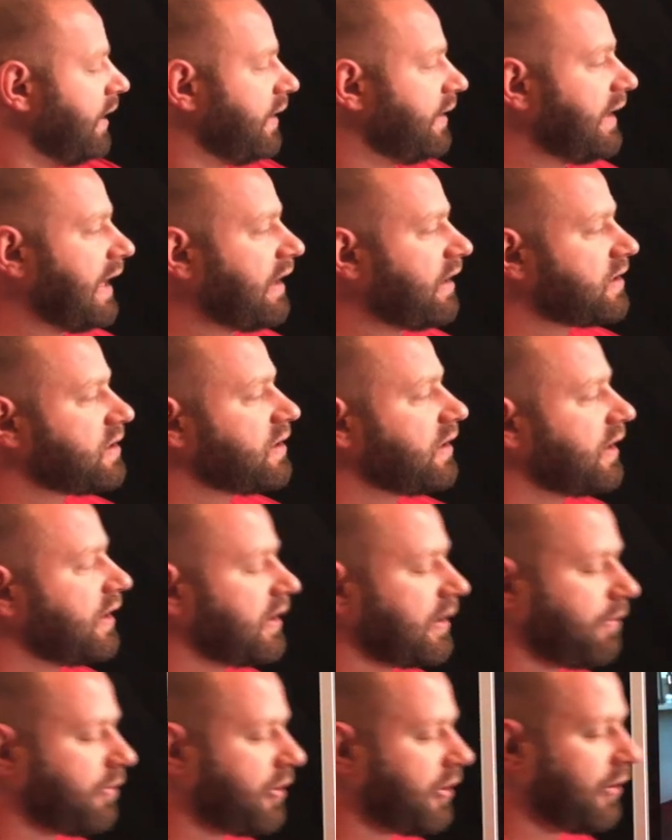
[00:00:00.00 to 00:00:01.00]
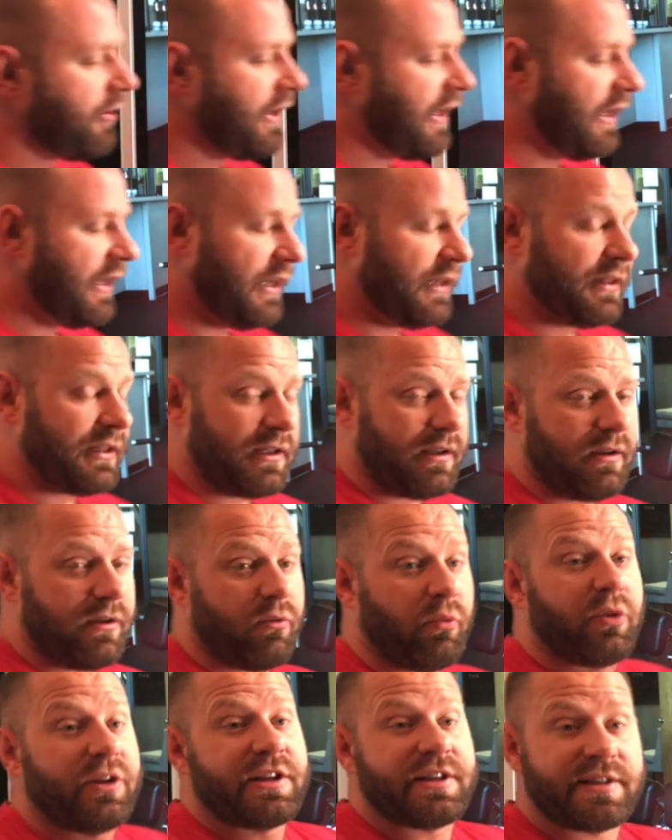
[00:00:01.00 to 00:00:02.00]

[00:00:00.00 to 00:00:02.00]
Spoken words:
Now let's look at the pronated, the